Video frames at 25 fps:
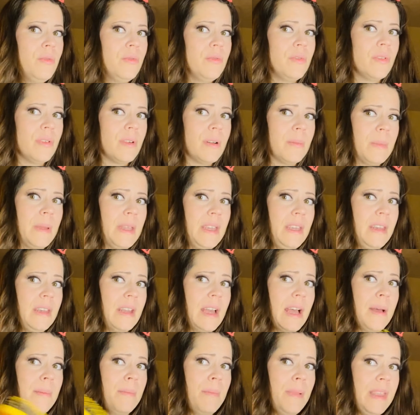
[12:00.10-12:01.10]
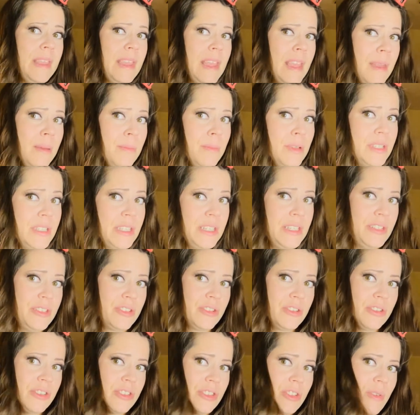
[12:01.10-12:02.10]
I mean, I became a
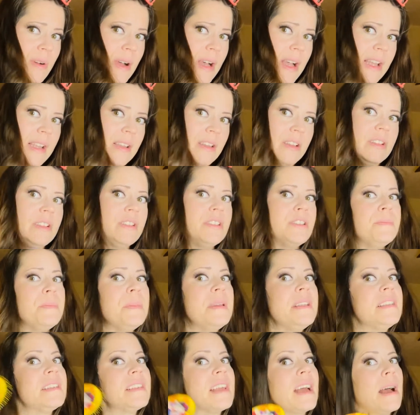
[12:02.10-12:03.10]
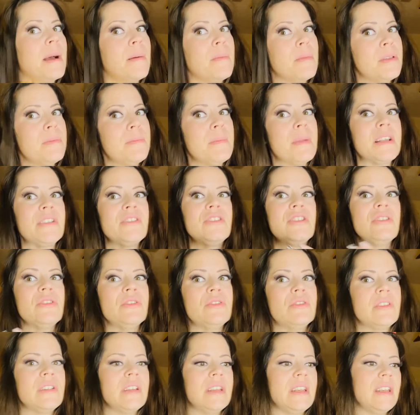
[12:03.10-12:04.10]
teacher so I could spend time with my
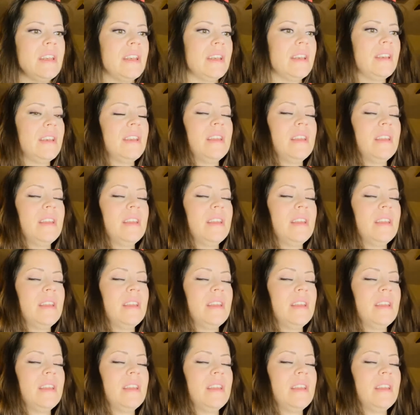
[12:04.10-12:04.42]
children,